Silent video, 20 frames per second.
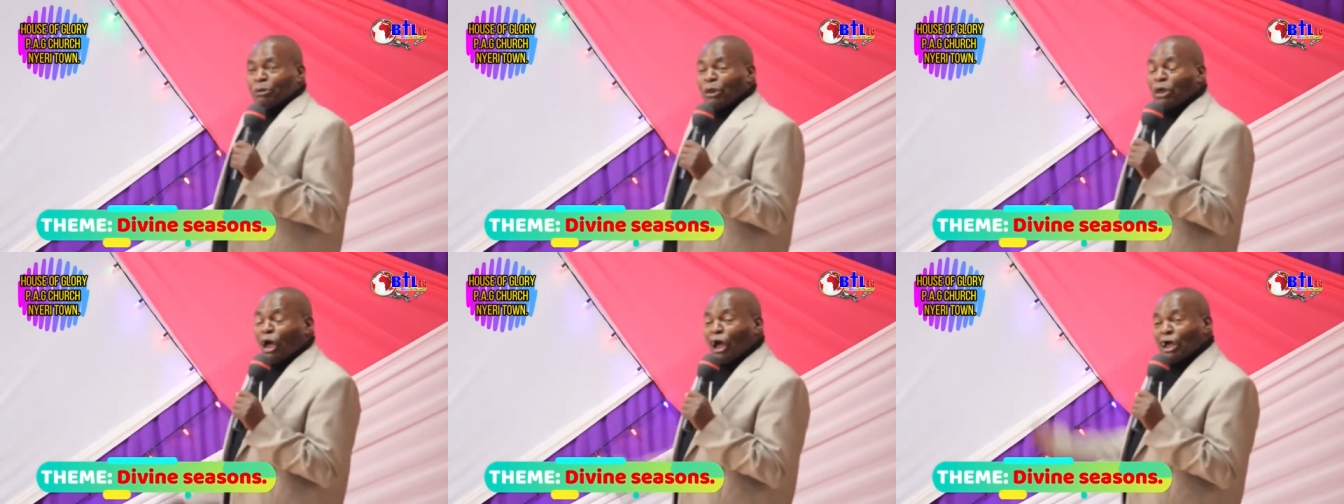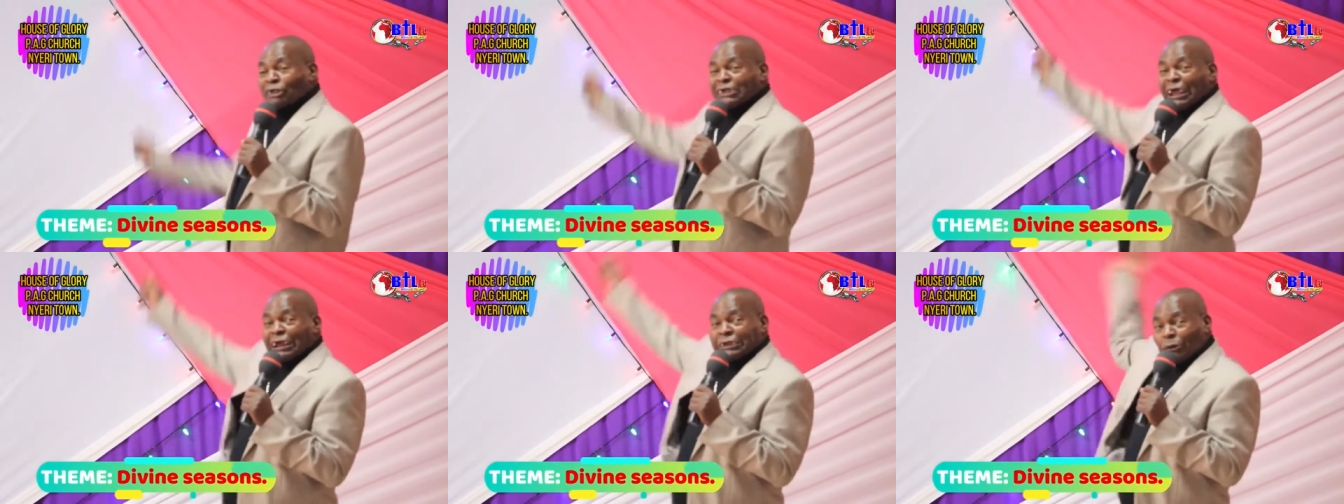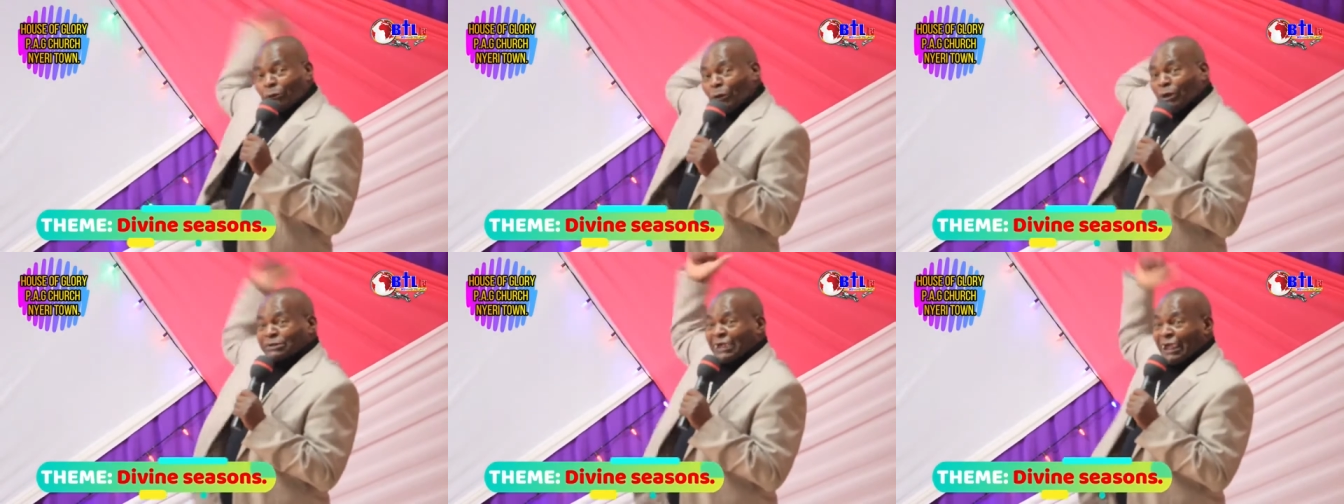because
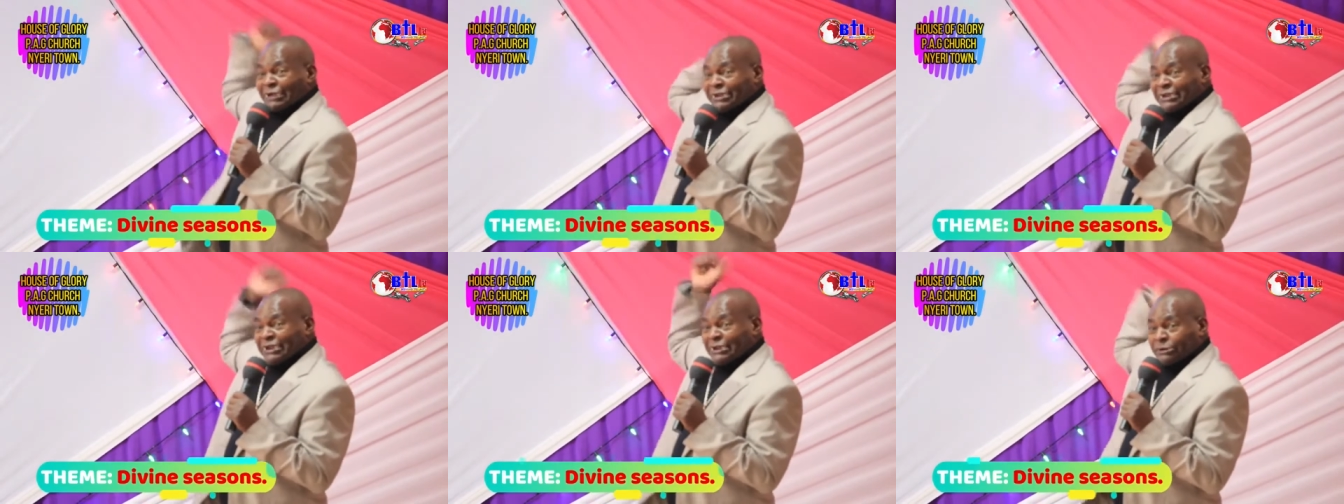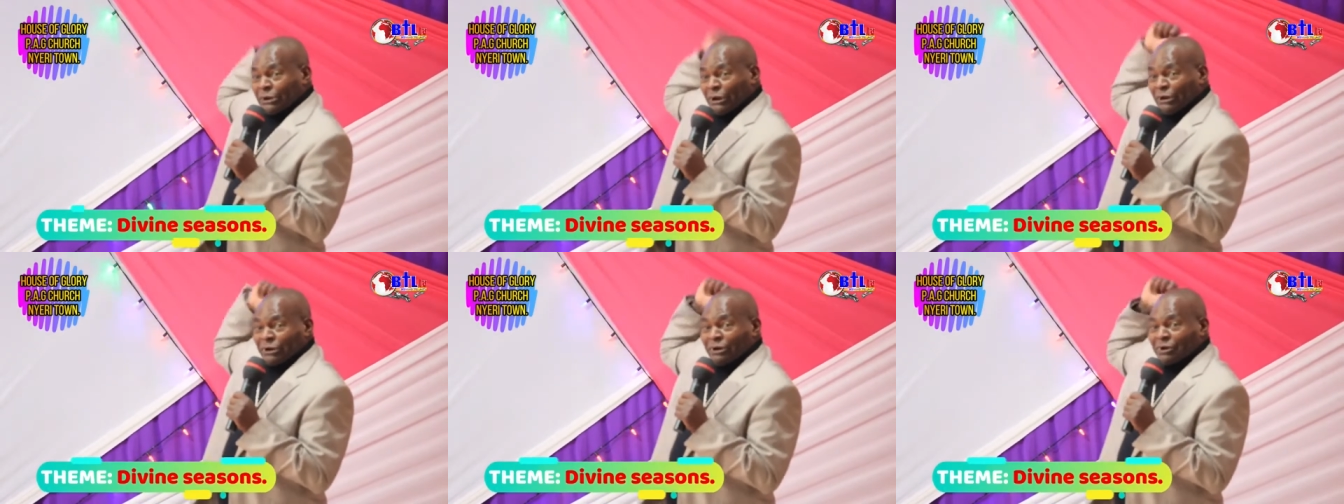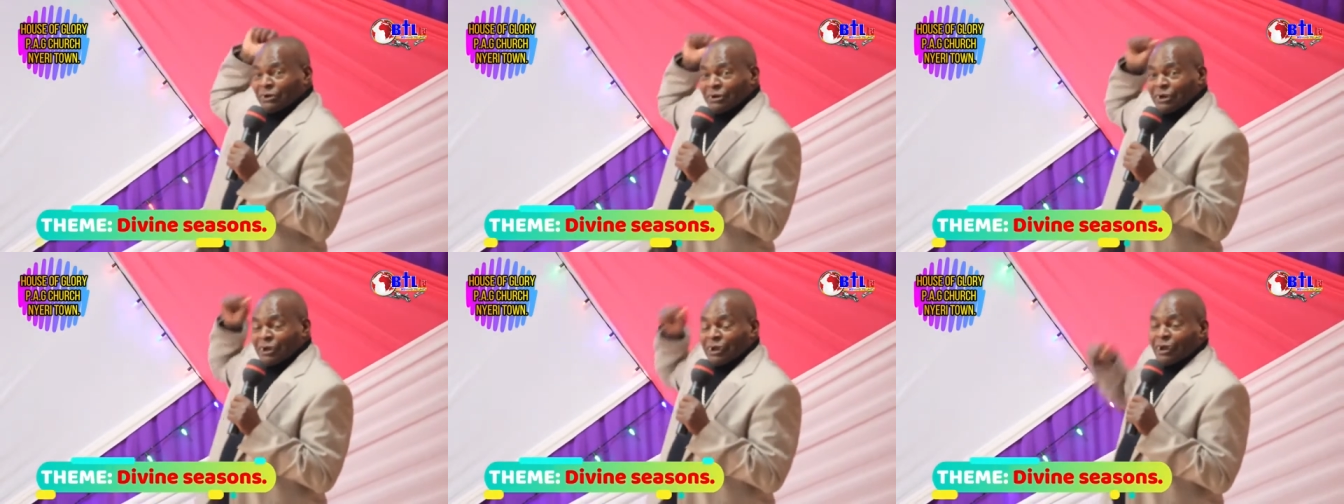it was a
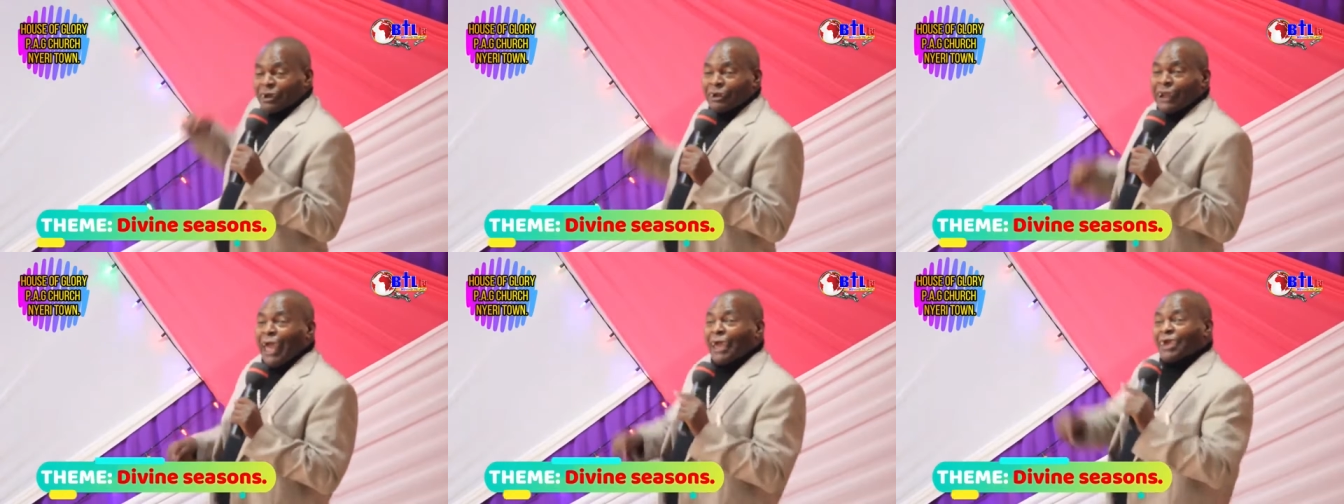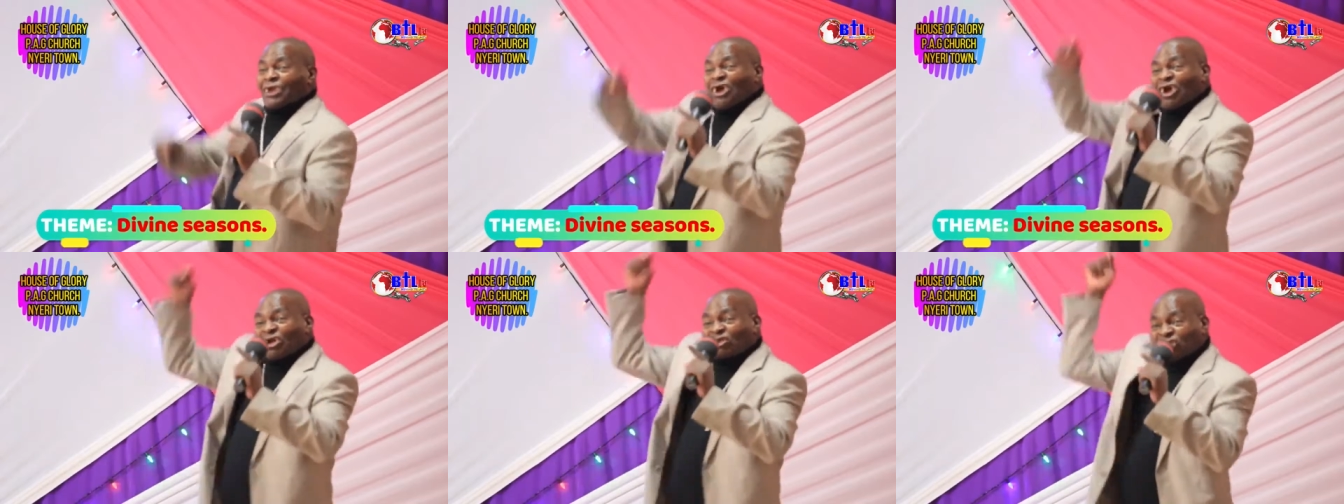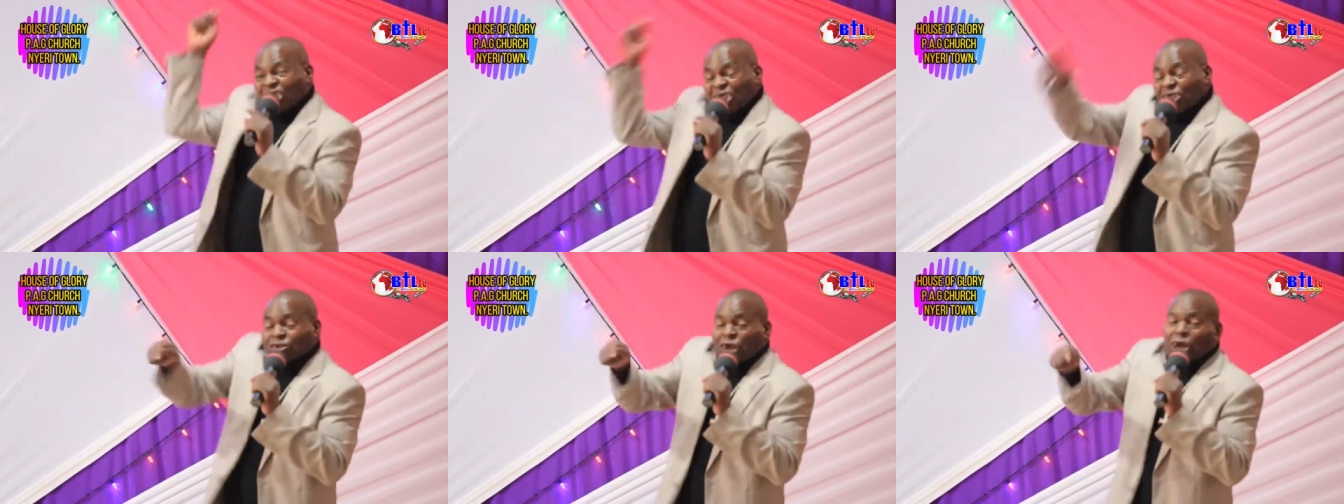season, na
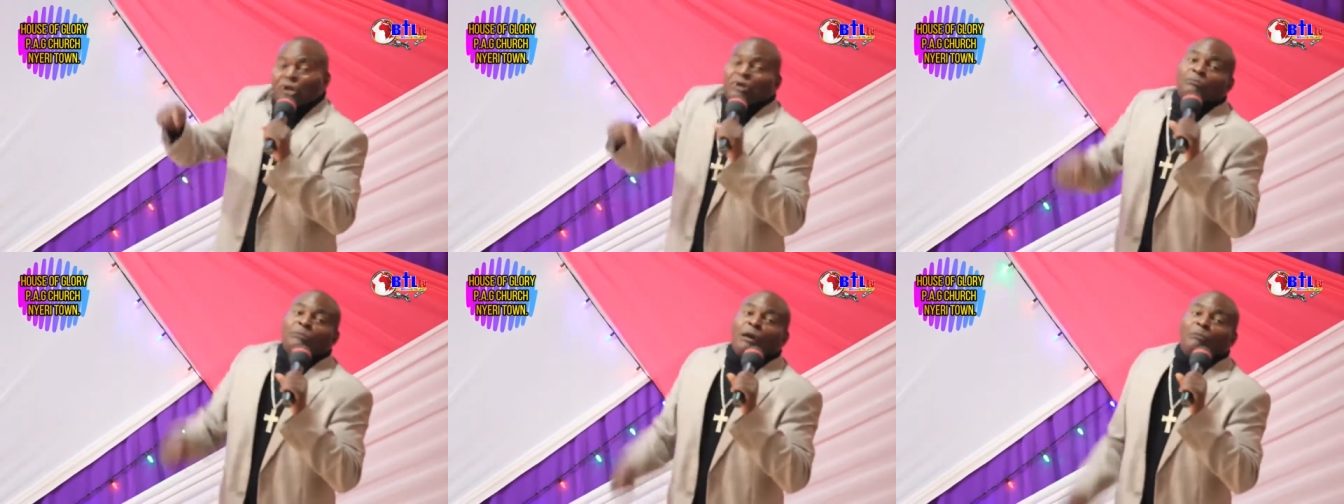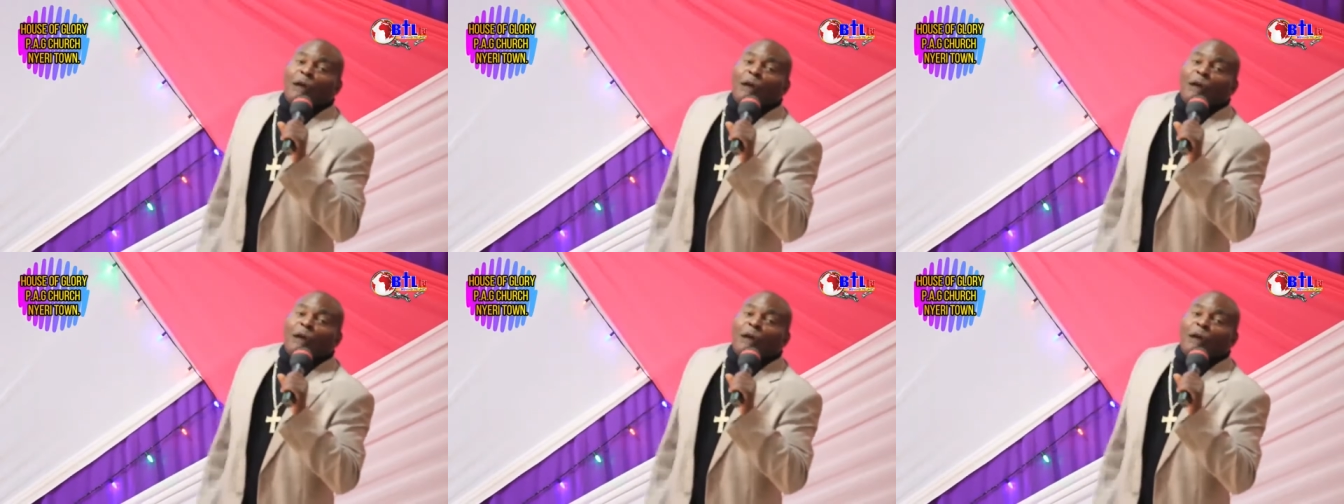hiyo season